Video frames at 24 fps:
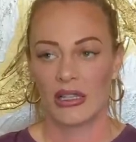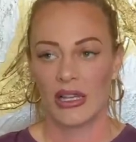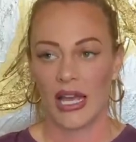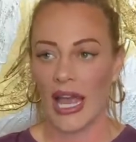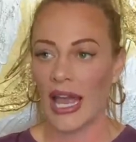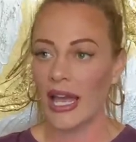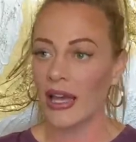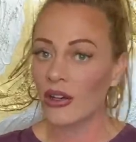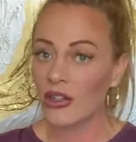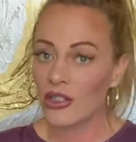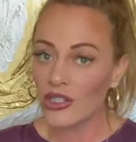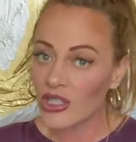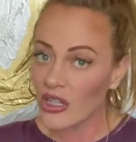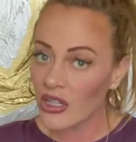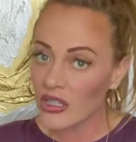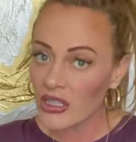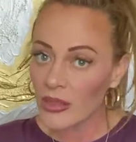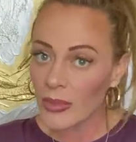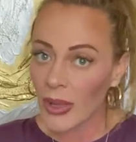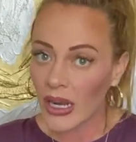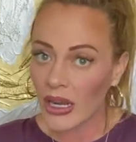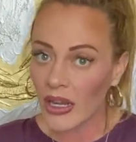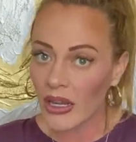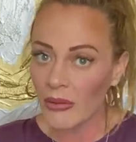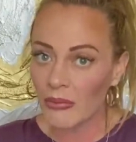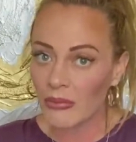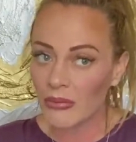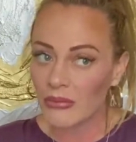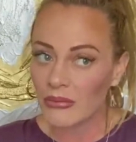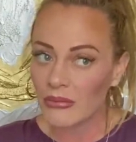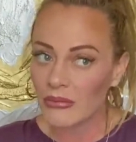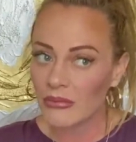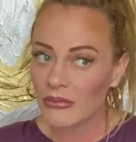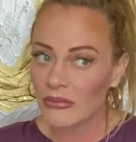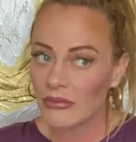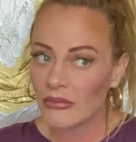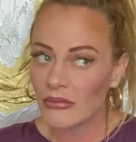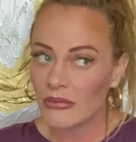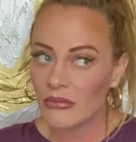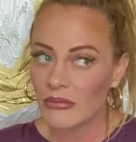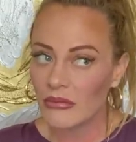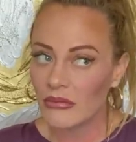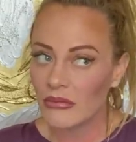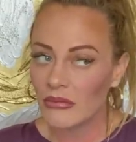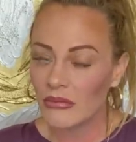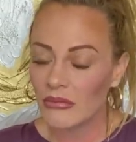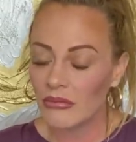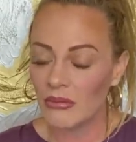and her songs about him,
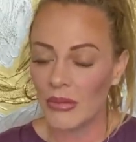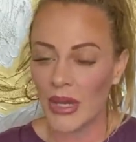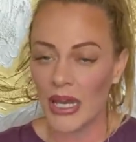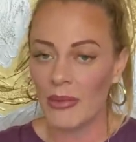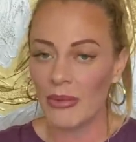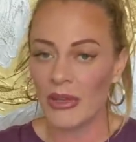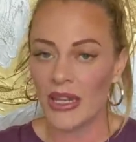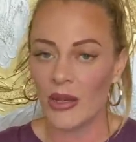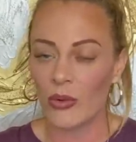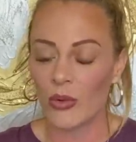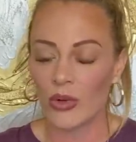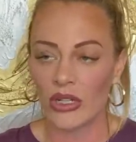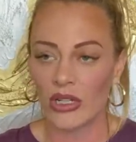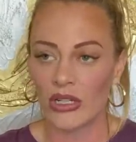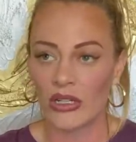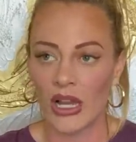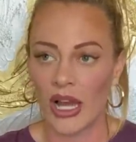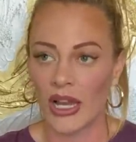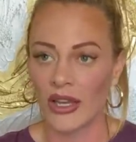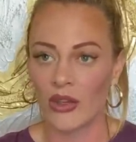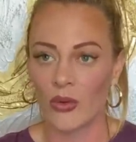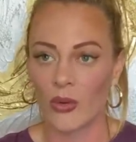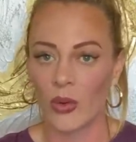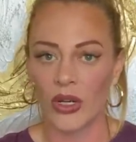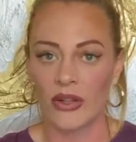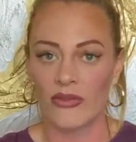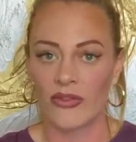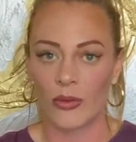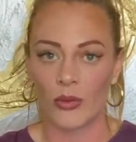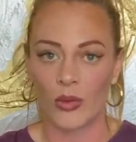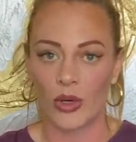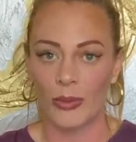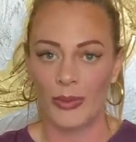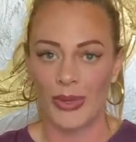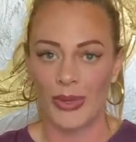maybe they were, neither one of them were a